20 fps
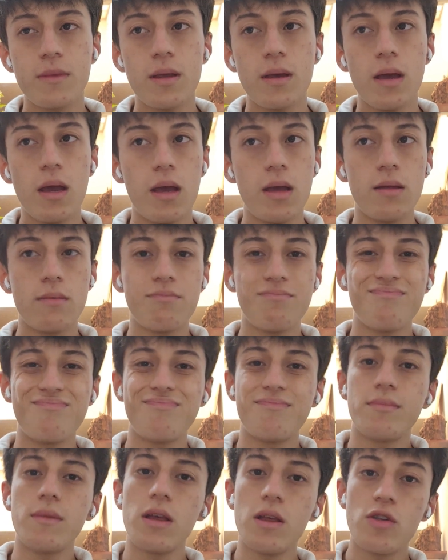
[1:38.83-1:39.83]

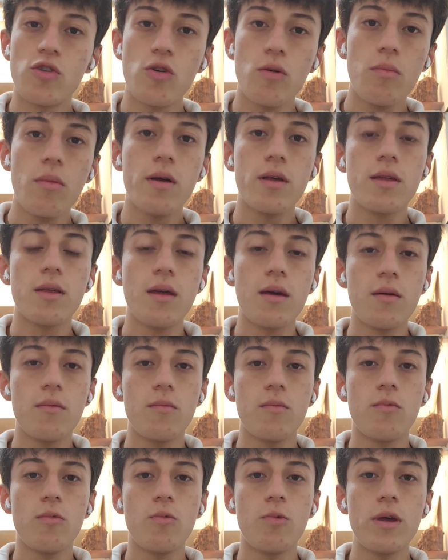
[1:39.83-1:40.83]
in so much
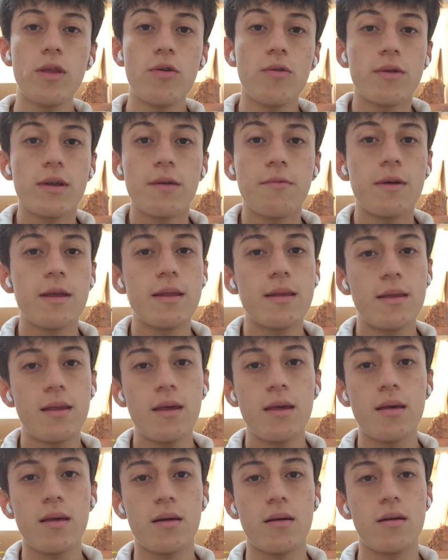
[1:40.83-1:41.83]
time, we don't even
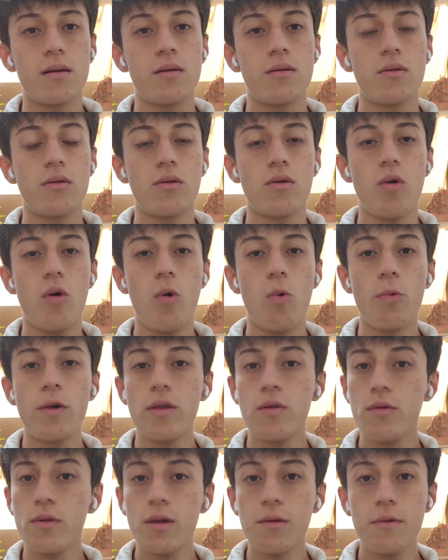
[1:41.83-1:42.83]
think, or we
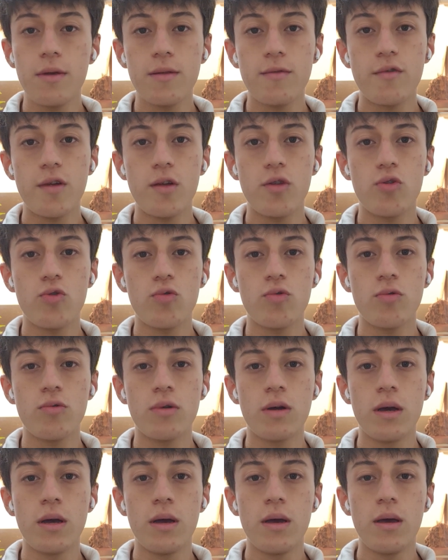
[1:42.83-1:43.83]
don't even try
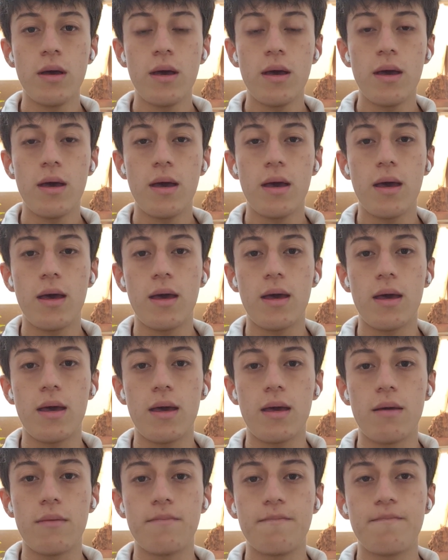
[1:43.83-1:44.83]
to
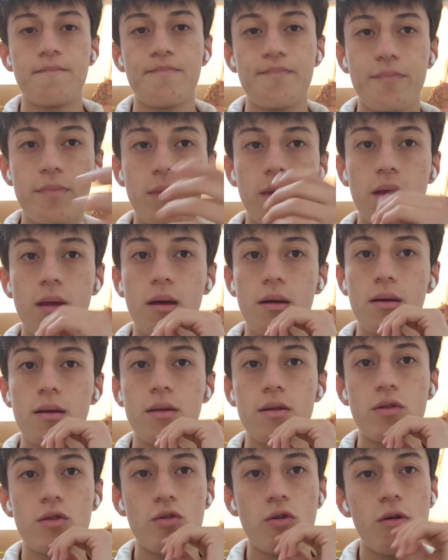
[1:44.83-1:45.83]
uh,
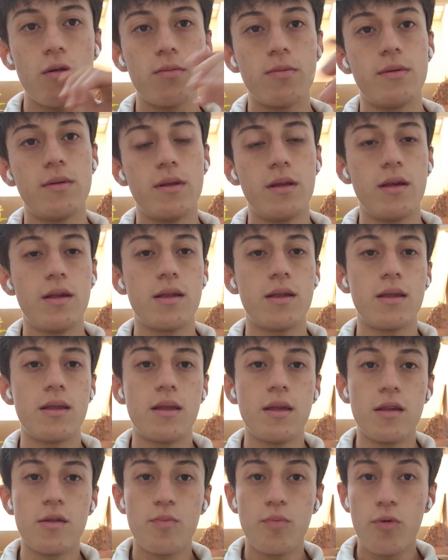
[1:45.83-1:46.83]
solve
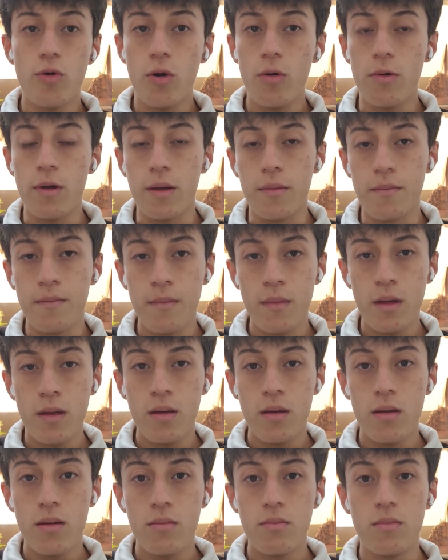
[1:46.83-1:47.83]
this problem,
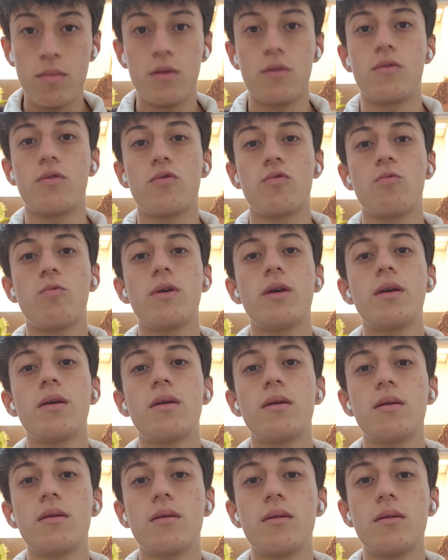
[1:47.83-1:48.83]
because
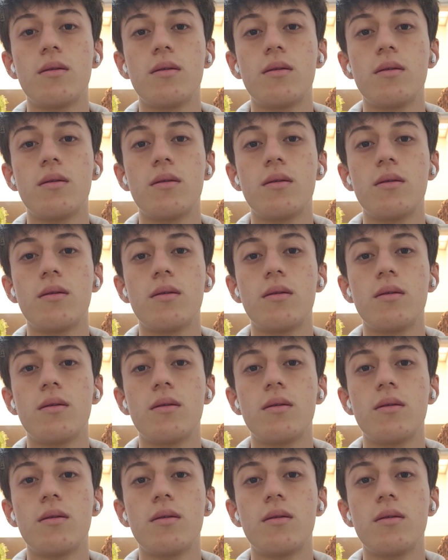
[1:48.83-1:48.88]
we